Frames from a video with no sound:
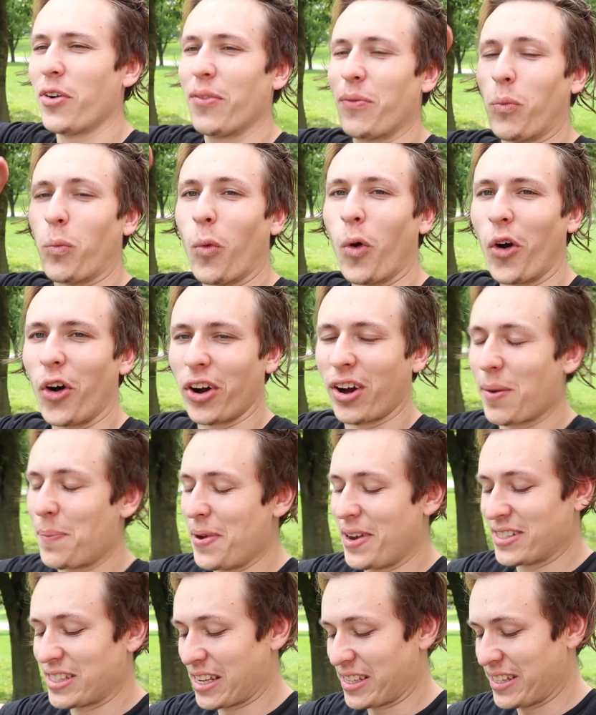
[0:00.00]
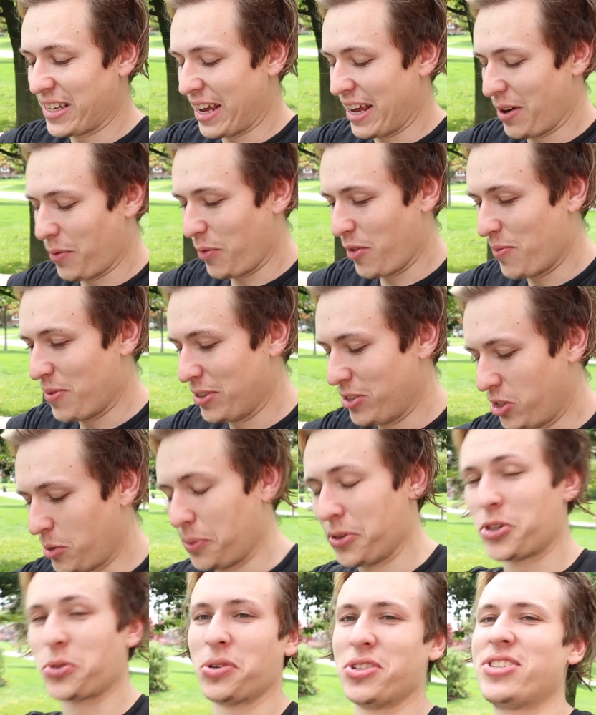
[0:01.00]
work because, as I said, we've been super
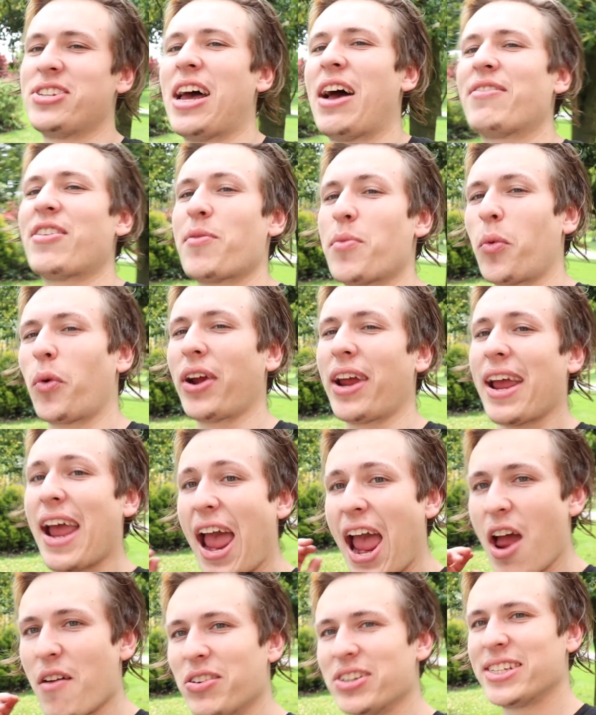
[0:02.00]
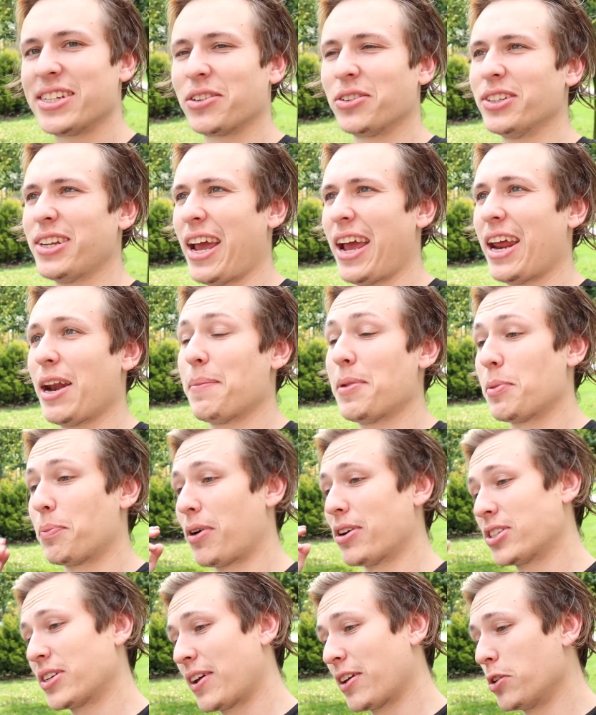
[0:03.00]
short-staffed. I've been working every single day and I'm in the
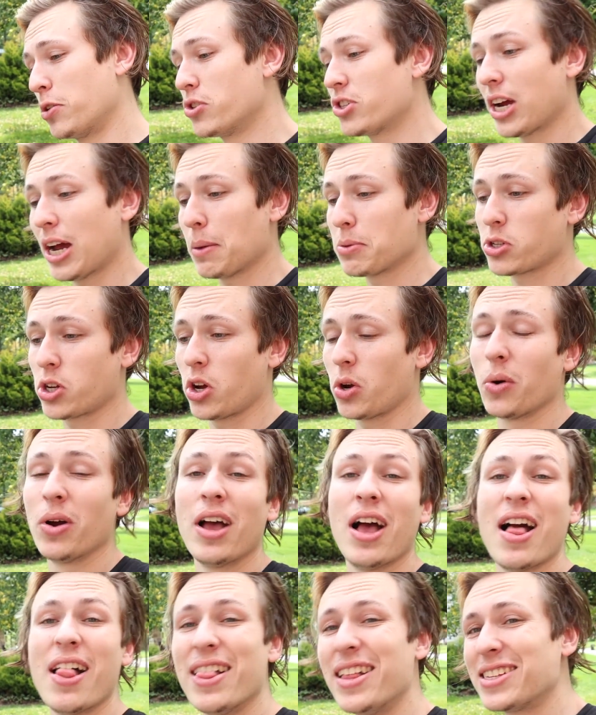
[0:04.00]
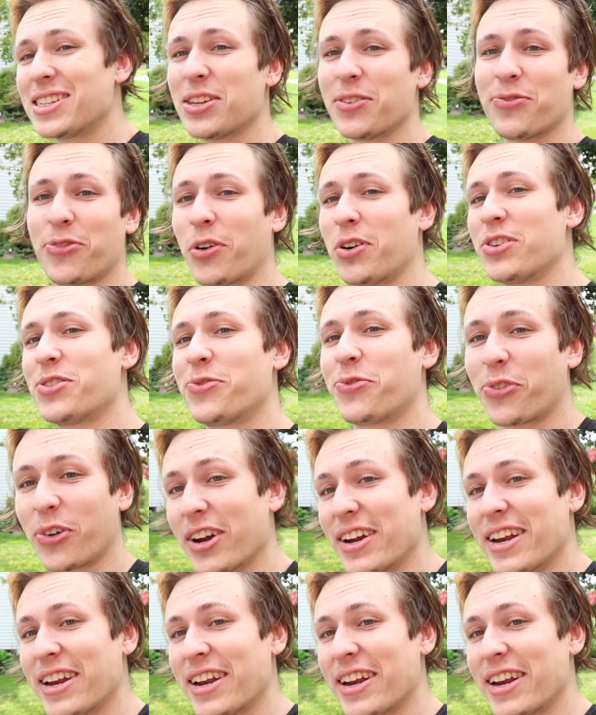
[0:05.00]
process of getting a new job, so this is the first free